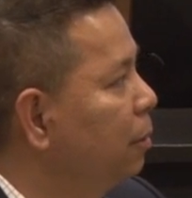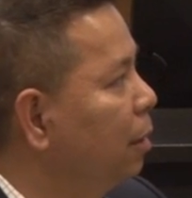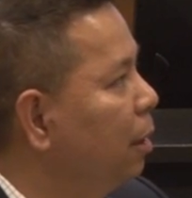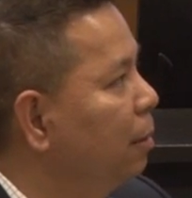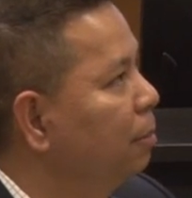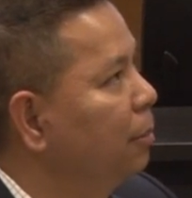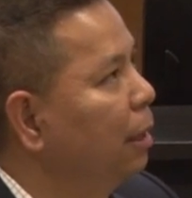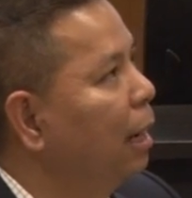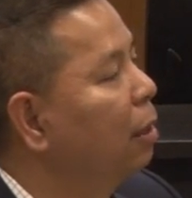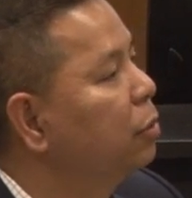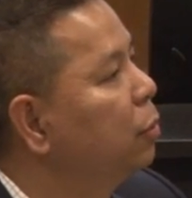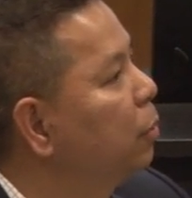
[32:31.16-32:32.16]
uh, you know,
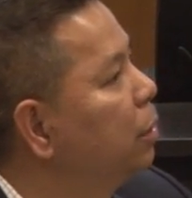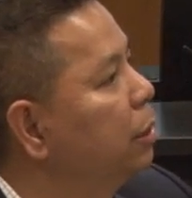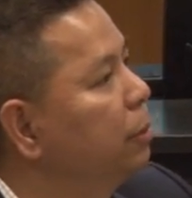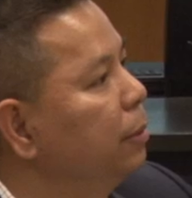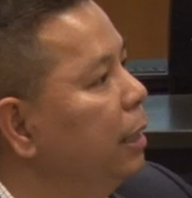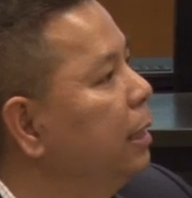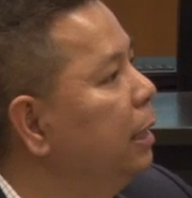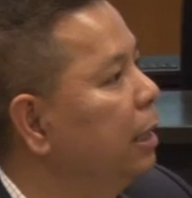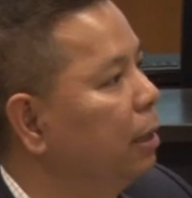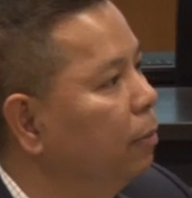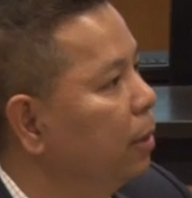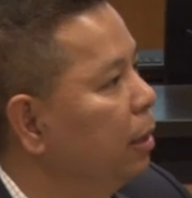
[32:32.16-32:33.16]
outsource to
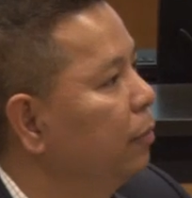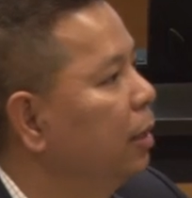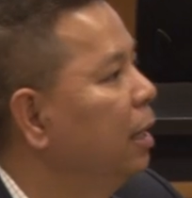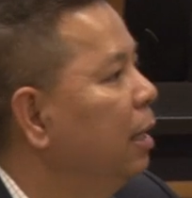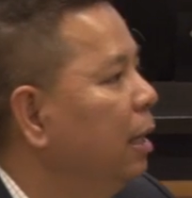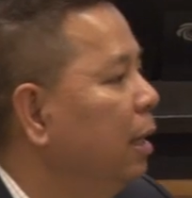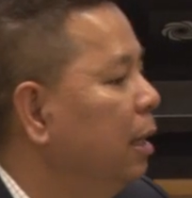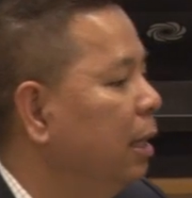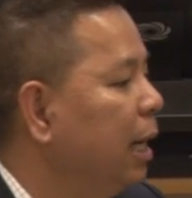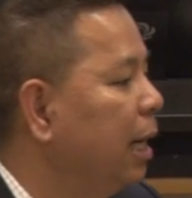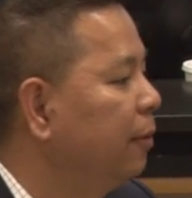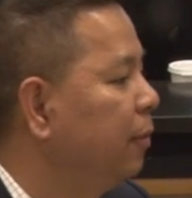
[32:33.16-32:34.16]
India or whatever.
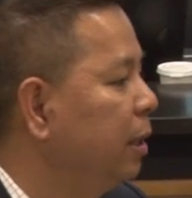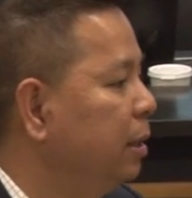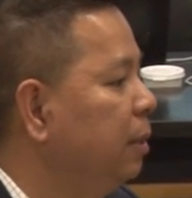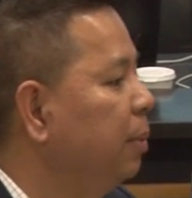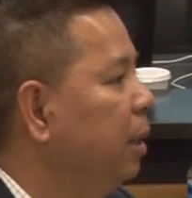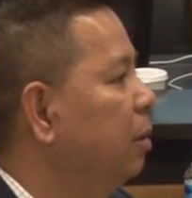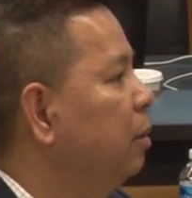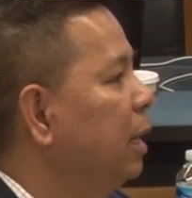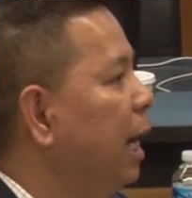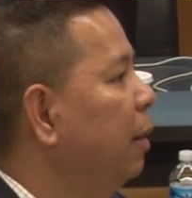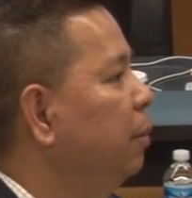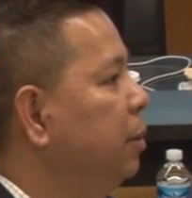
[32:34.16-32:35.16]
A lot of it is dependent on
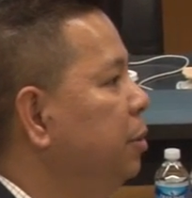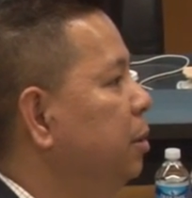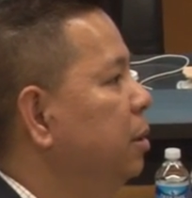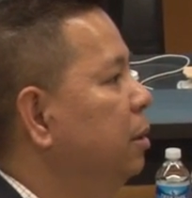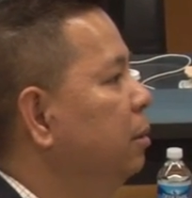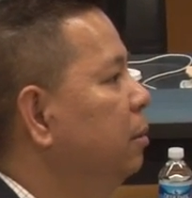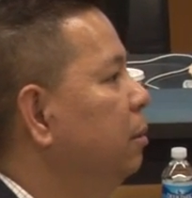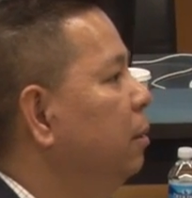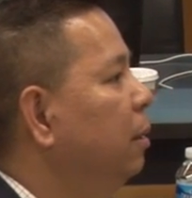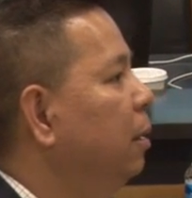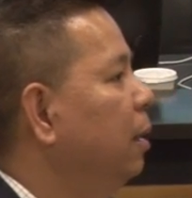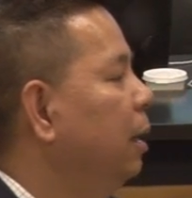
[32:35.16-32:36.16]
languages.
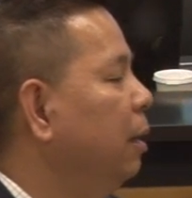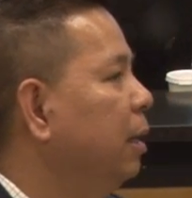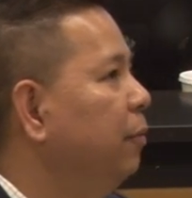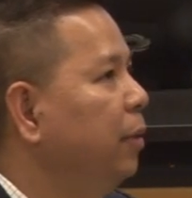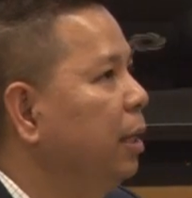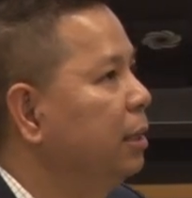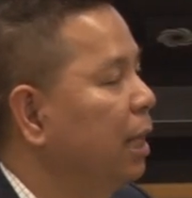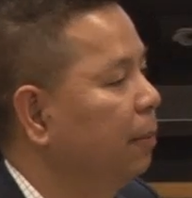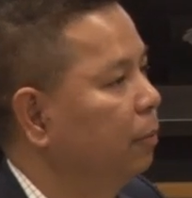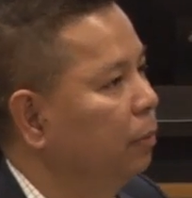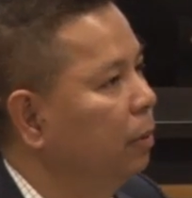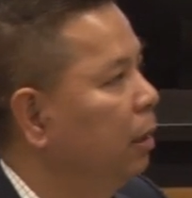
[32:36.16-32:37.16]
Uh, I'll give you an
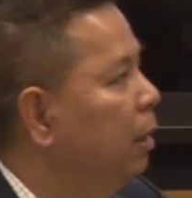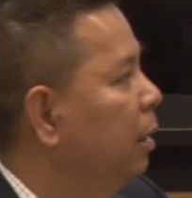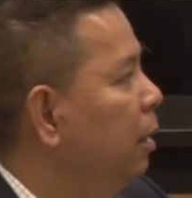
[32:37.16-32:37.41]
example.